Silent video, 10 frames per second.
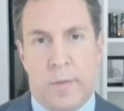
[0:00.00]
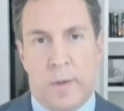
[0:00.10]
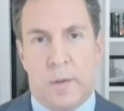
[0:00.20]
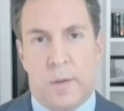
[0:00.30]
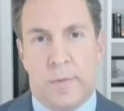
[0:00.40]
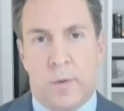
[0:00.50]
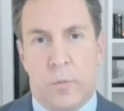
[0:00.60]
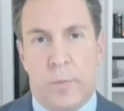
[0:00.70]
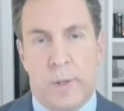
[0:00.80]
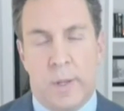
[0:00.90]
that there
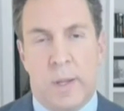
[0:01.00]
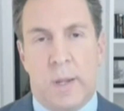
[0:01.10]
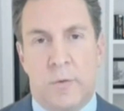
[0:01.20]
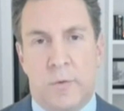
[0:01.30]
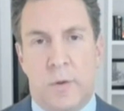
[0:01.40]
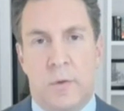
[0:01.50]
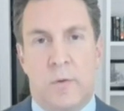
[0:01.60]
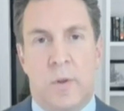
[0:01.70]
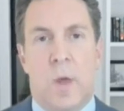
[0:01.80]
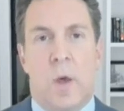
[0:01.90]
really
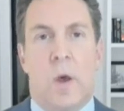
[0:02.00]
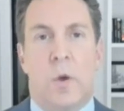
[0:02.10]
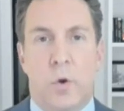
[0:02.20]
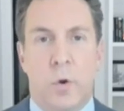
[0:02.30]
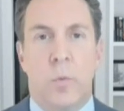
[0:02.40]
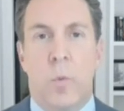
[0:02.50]
isn't a good